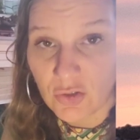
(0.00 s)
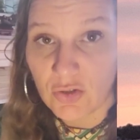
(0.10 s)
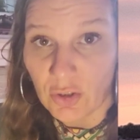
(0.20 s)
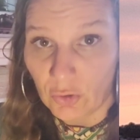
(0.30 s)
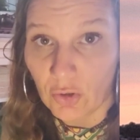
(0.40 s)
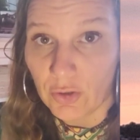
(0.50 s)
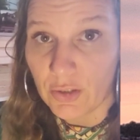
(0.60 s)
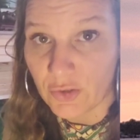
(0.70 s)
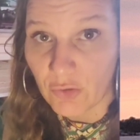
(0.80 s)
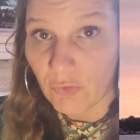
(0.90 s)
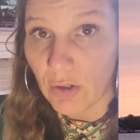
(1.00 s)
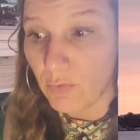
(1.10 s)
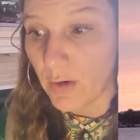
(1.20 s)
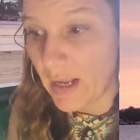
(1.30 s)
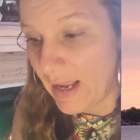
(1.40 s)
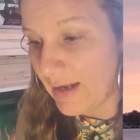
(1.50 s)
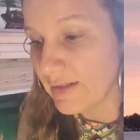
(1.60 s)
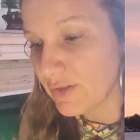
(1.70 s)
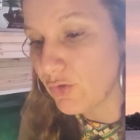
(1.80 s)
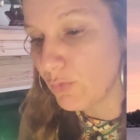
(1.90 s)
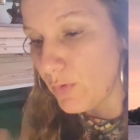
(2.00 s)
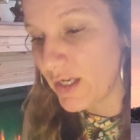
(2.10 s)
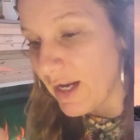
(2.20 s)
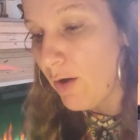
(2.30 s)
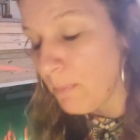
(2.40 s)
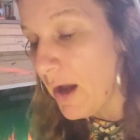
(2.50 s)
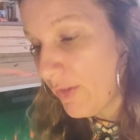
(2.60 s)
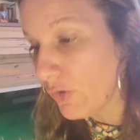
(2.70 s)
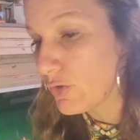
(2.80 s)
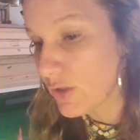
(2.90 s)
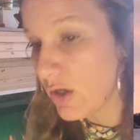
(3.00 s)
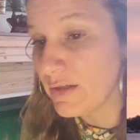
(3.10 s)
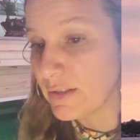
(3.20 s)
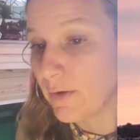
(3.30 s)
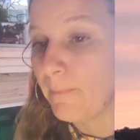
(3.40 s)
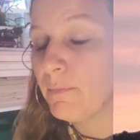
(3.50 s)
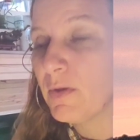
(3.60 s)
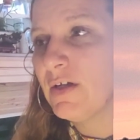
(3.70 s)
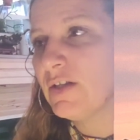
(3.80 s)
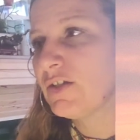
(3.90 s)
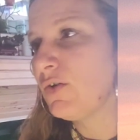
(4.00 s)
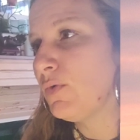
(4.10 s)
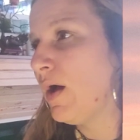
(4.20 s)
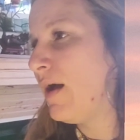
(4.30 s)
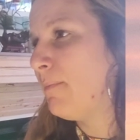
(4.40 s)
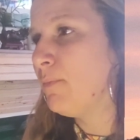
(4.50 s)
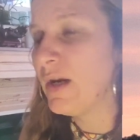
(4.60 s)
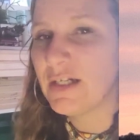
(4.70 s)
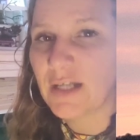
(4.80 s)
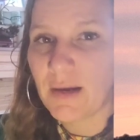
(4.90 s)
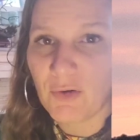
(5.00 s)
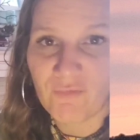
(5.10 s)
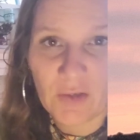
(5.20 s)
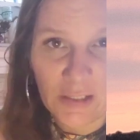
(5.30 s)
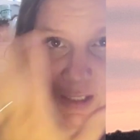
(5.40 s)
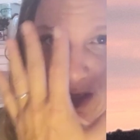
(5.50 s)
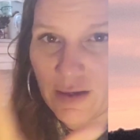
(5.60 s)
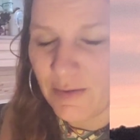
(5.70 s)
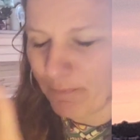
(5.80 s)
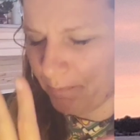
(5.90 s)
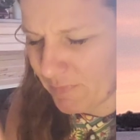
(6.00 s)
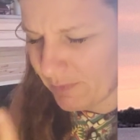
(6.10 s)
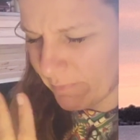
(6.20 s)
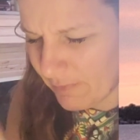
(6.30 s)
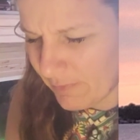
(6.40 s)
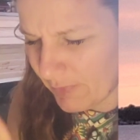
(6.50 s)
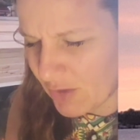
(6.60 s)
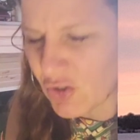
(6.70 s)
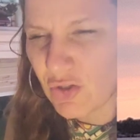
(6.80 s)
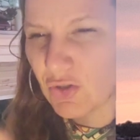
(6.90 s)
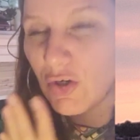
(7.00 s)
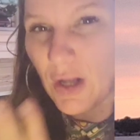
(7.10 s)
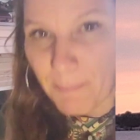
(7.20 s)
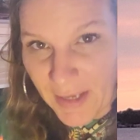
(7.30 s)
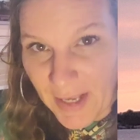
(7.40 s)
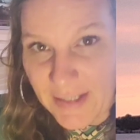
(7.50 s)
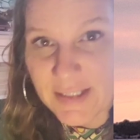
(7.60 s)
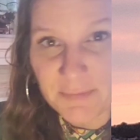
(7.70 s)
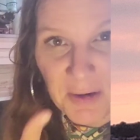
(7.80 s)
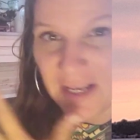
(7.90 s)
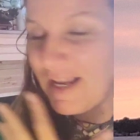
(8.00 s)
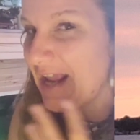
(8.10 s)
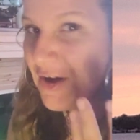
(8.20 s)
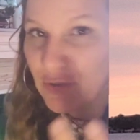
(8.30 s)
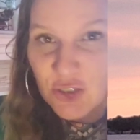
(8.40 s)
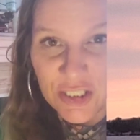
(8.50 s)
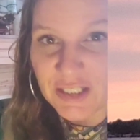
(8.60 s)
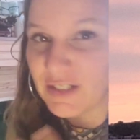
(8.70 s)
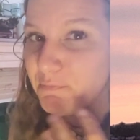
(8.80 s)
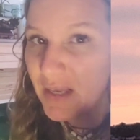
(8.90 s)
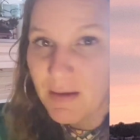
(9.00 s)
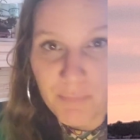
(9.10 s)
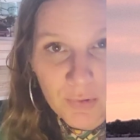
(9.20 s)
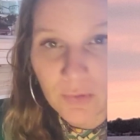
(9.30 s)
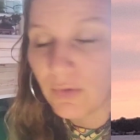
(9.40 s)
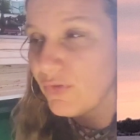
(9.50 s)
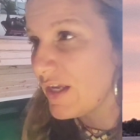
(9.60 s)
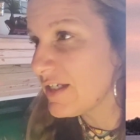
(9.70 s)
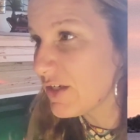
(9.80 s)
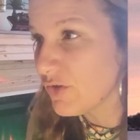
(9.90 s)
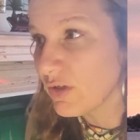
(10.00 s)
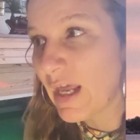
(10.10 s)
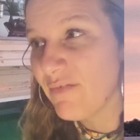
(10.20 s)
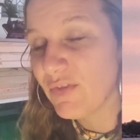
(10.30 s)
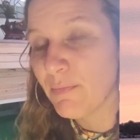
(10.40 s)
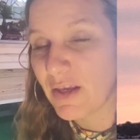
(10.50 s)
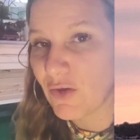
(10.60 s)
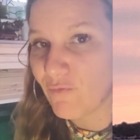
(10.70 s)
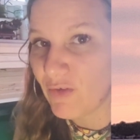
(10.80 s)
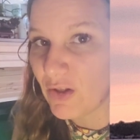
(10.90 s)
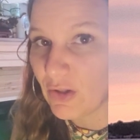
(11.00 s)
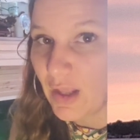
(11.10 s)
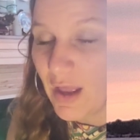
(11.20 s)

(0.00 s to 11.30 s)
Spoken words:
to learn, to grow, and so that we could help others also. So anytime you're feeling like stood up against by energies, people, things in your life that make you feel